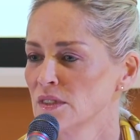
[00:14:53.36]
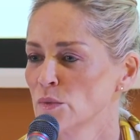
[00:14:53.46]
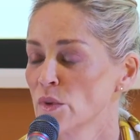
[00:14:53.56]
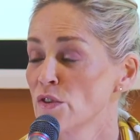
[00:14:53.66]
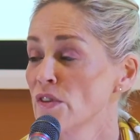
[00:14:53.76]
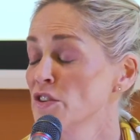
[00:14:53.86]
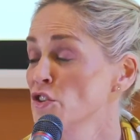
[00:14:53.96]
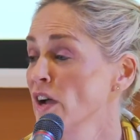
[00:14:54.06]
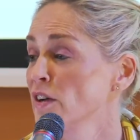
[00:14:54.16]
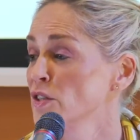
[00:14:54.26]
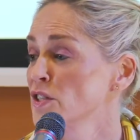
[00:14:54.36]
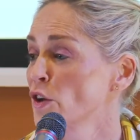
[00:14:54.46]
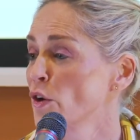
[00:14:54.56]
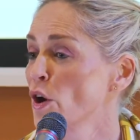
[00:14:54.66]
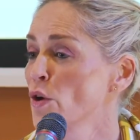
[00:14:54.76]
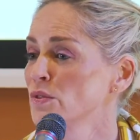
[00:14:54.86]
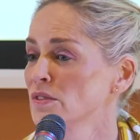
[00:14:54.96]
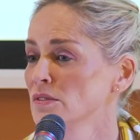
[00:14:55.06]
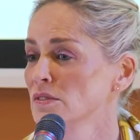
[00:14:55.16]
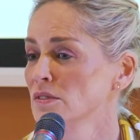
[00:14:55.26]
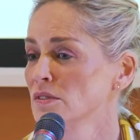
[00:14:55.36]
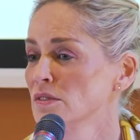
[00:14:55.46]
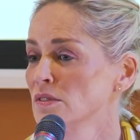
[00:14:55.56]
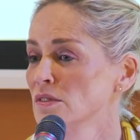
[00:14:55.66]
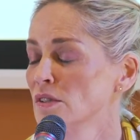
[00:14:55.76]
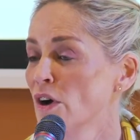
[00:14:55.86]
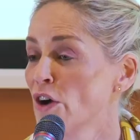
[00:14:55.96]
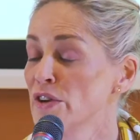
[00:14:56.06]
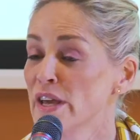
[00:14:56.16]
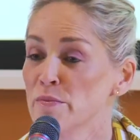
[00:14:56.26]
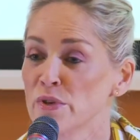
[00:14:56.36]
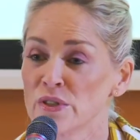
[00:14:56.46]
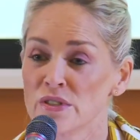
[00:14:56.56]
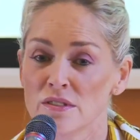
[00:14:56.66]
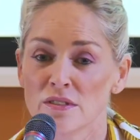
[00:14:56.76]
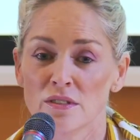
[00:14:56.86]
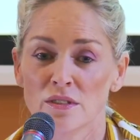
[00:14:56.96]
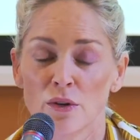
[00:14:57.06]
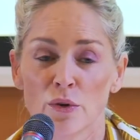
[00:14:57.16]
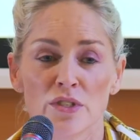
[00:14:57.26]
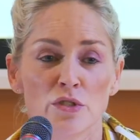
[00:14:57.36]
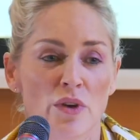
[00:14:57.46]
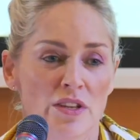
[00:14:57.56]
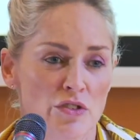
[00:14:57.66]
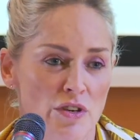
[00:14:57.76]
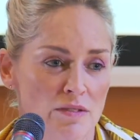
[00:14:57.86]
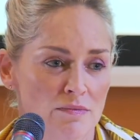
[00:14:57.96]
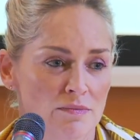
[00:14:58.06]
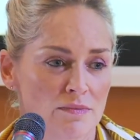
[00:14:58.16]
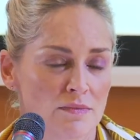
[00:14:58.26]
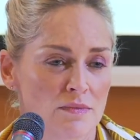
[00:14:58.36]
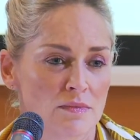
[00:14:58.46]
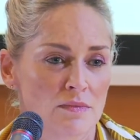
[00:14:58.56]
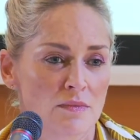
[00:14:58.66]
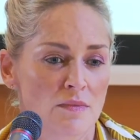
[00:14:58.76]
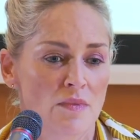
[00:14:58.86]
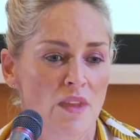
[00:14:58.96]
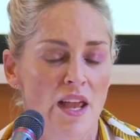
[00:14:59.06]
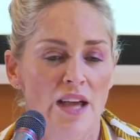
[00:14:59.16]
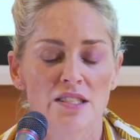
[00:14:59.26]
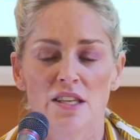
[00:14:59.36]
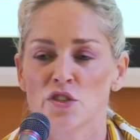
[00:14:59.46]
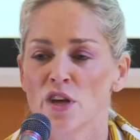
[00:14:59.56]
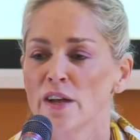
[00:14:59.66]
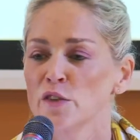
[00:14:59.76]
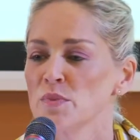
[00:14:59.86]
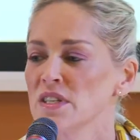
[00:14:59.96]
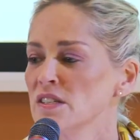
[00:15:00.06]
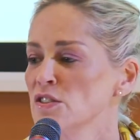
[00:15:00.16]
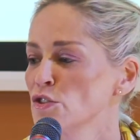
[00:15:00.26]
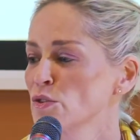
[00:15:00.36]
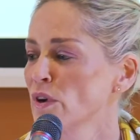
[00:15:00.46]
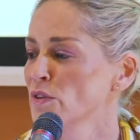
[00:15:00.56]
whether that child is our own, our neighbor's, or a stranger. As that child begins to grow